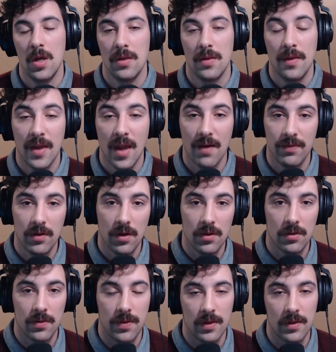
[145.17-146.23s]
Then they have
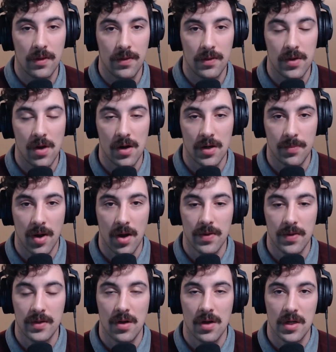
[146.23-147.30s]
another thing that they talked about.
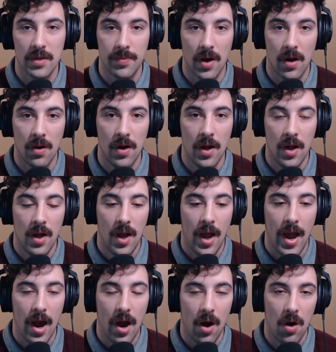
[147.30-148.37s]
They talked about
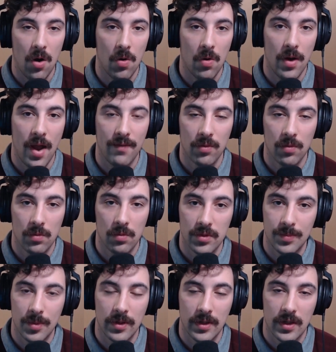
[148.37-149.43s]
how everyone was
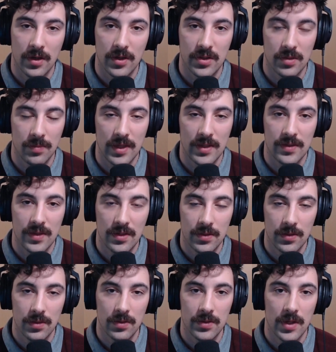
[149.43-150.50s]
building custom-made
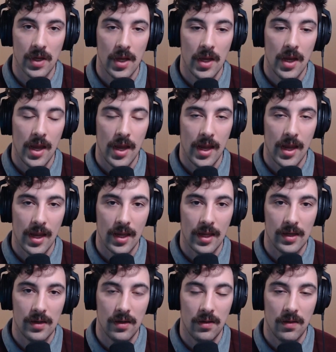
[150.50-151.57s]
sensors
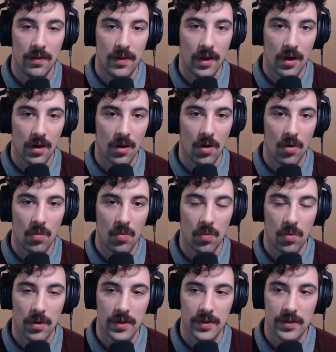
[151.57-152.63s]
and there
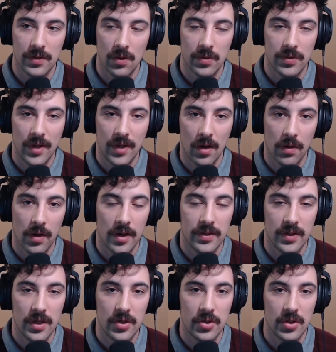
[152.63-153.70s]
was no
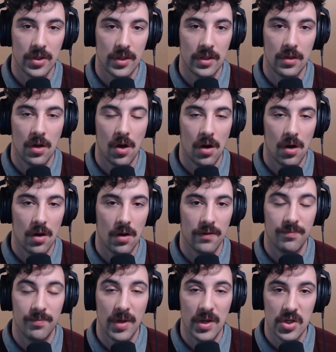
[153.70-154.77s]
standardization of
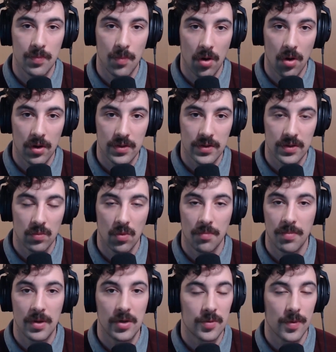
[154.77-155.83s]
benchmarks. What
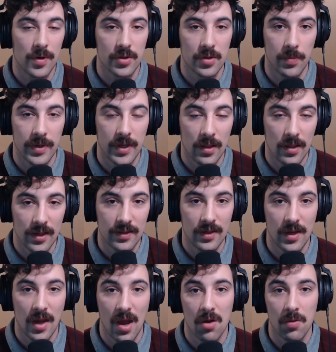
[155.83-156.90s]
benchmarks are we
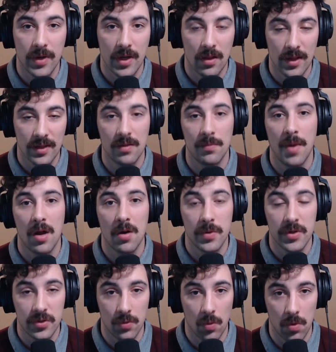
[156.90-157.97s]
collecting? How do we collect them? How do we
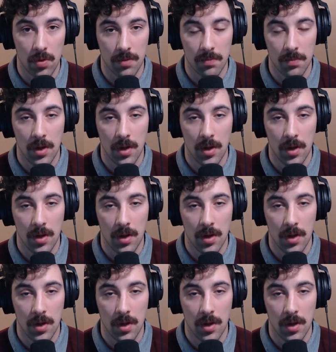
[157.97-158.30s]
store them?